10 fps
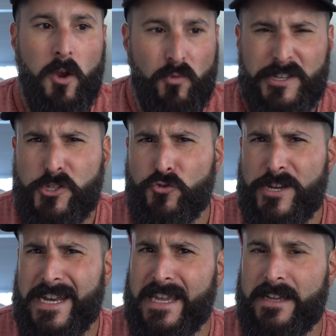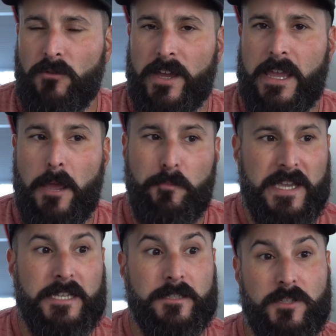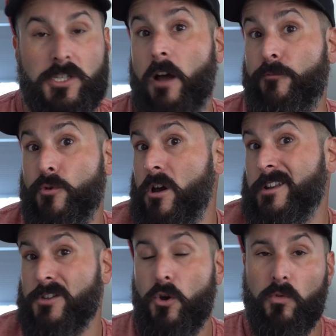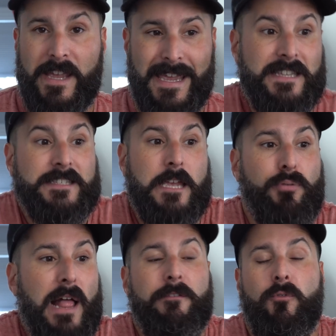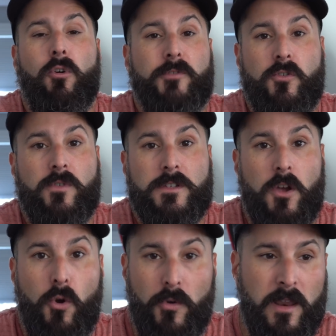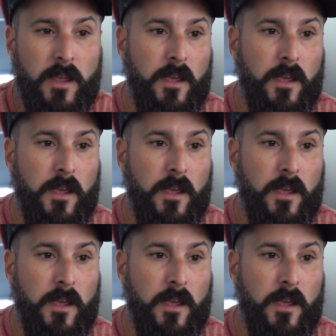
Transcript: Really treating it like a piece of software on its own, like it is a platform to its own,